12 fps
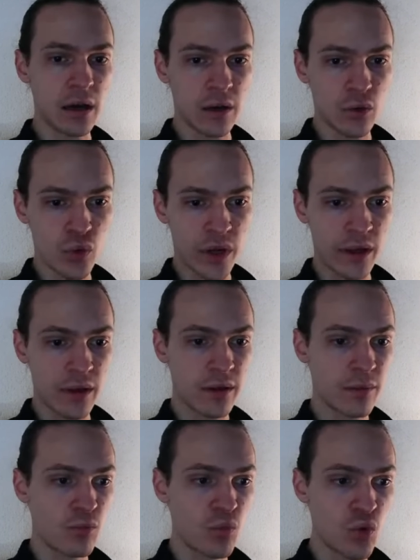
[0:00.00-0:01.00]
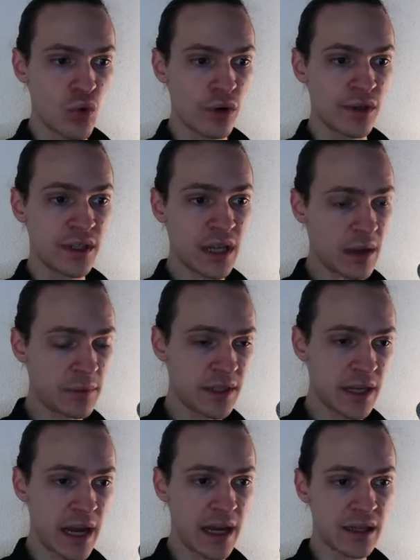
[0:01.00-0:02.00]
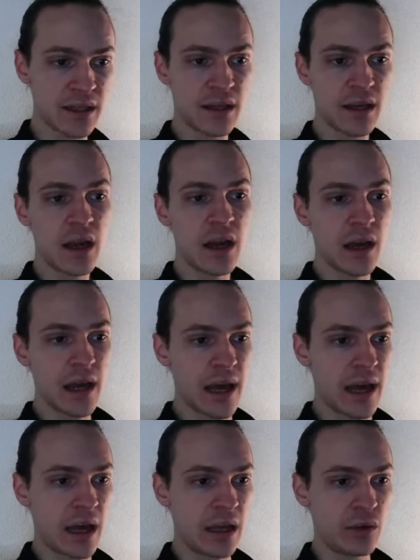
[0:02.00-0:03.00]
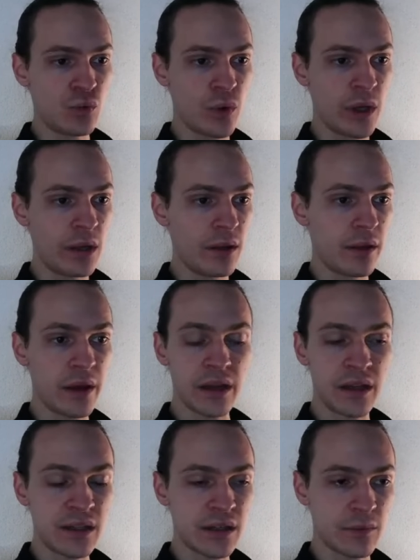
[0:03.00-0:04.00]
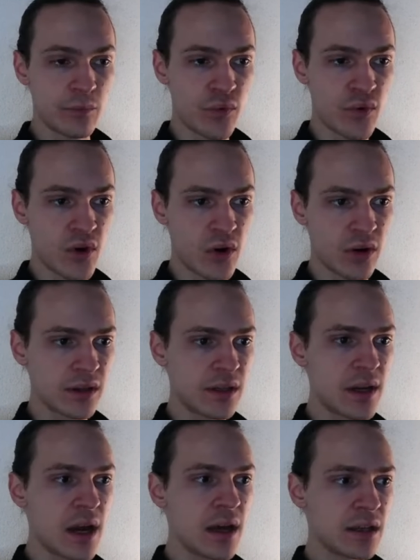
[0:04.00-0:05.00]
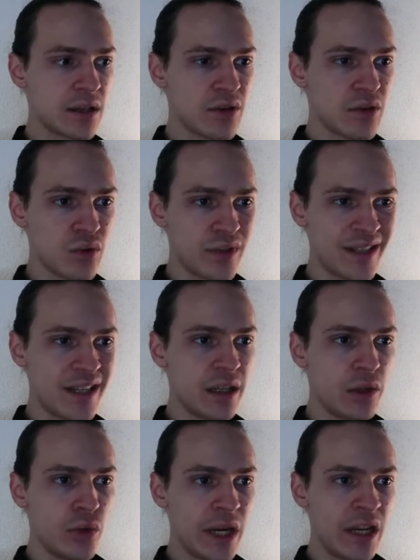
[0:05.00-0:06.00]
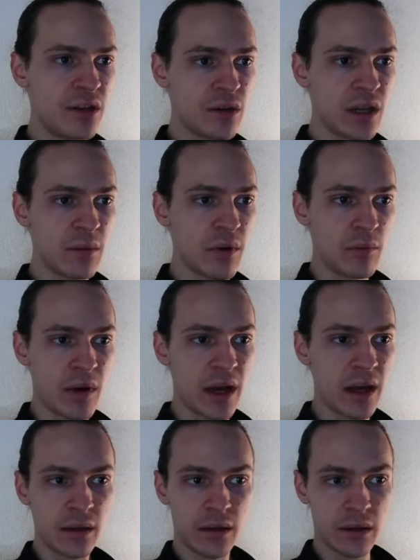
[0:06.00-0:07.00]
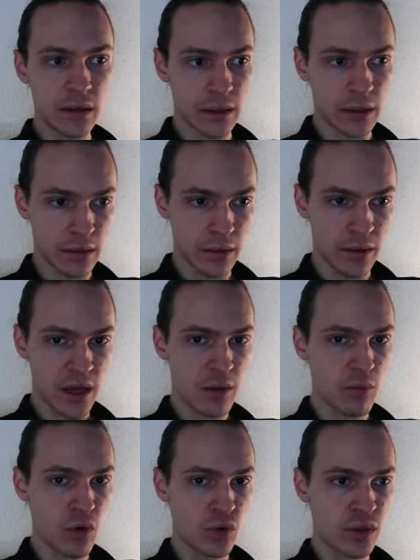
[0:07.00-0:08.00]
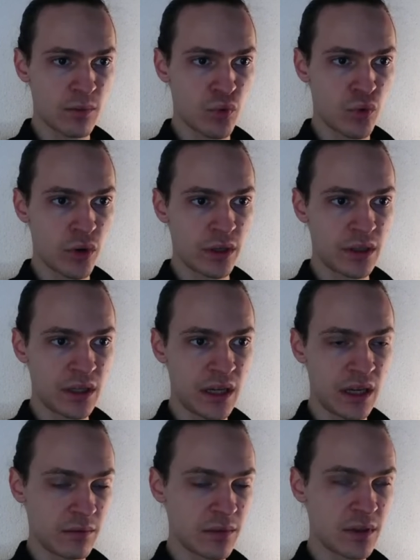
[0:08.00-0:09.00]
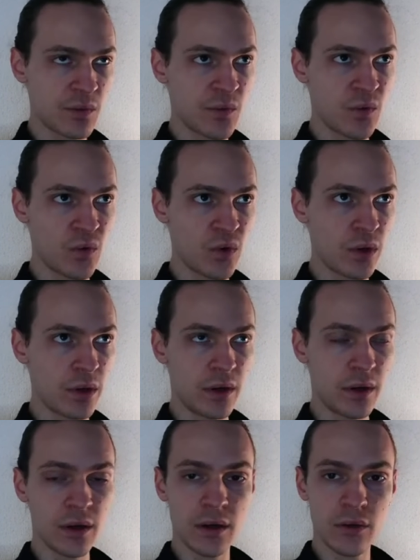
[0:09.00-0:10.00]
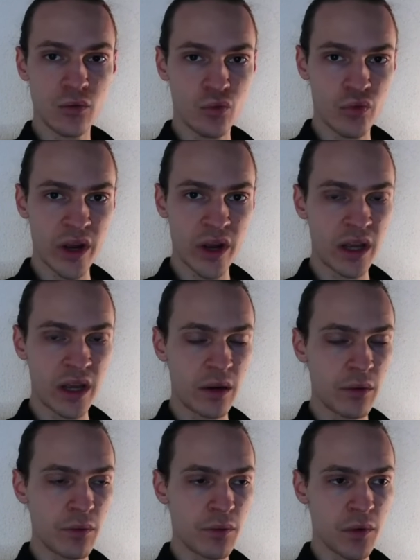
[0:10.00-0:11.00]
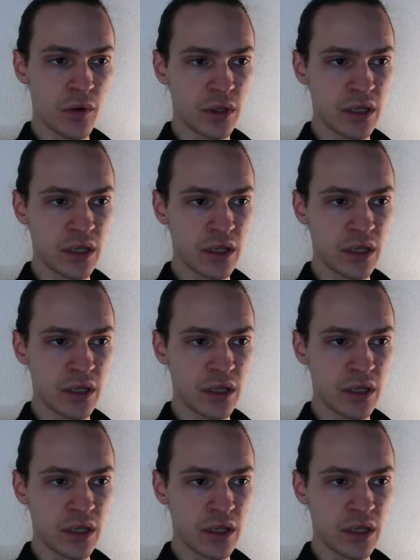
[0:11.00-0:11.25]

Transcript: with more substats and with a decent procs. So still we need to keep in mind the most important teams for raid bosses.